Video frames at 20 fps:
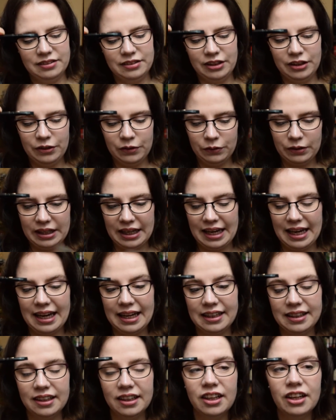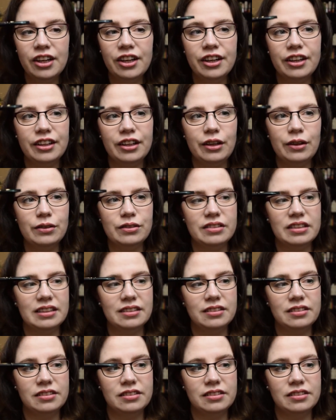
You can use this